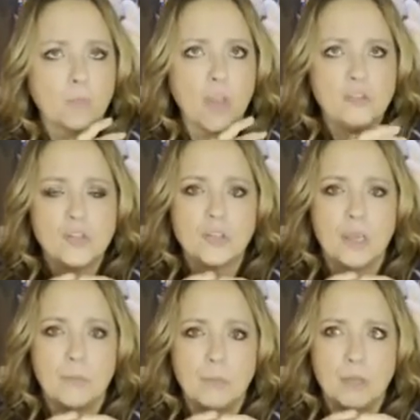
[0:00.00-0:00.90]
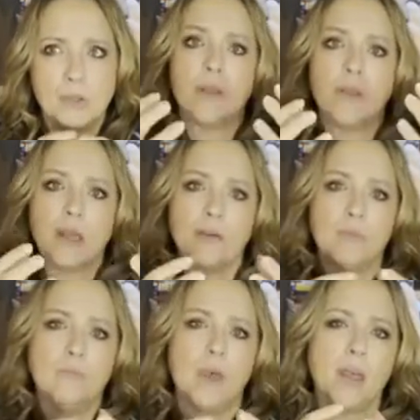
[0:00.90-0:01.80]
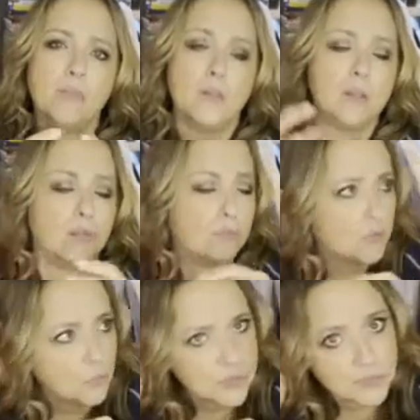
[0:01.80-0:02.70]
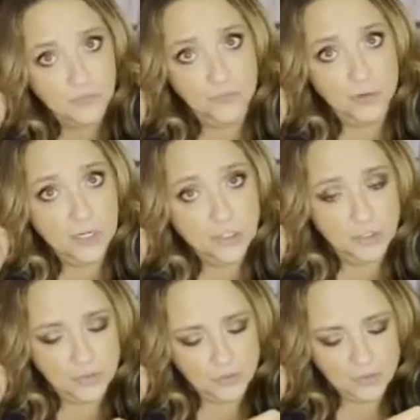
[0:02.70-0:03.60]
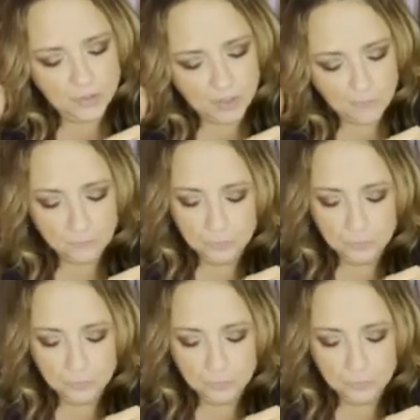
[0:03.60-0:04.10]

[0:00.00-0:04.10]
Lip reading: and she's Cambodian. They have a heavy influence of French in their cooking.